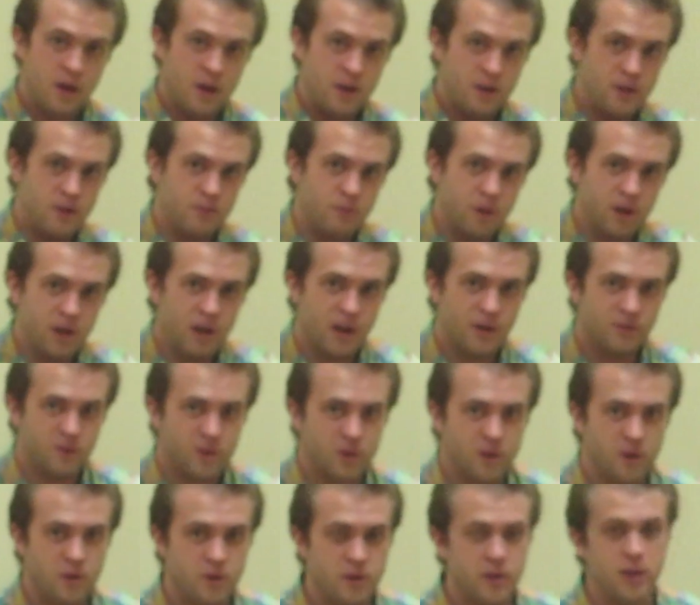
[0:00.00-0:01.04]
you might have to
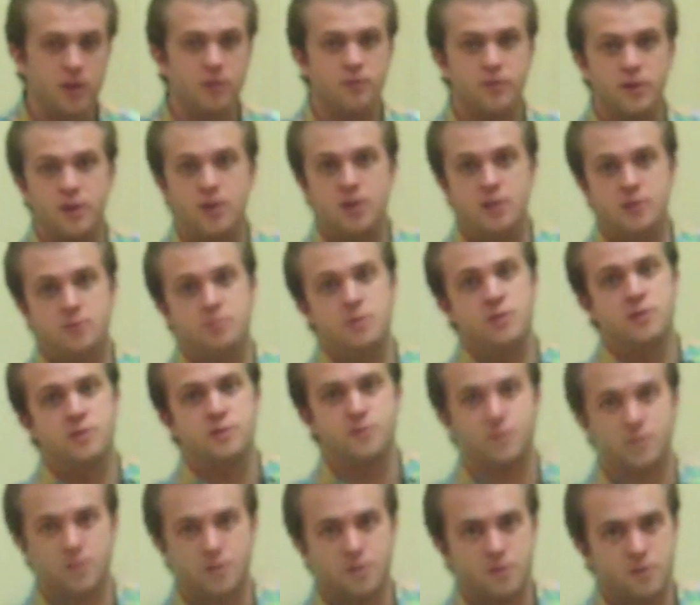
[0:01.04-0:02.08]
go and get a very expensive
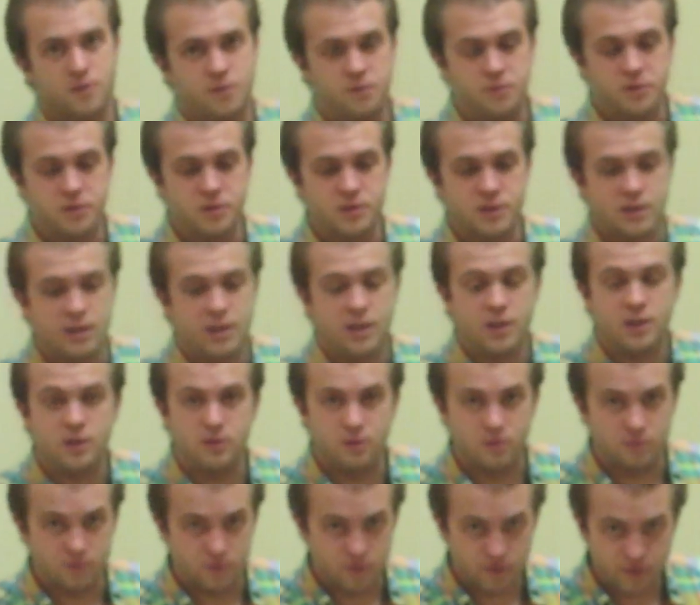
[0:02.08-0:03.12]
surgery once again
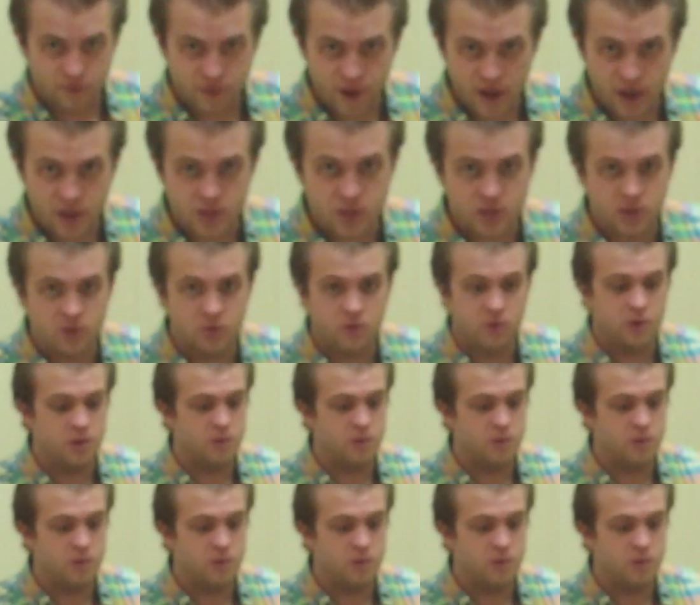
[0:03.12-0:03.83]
due to infection or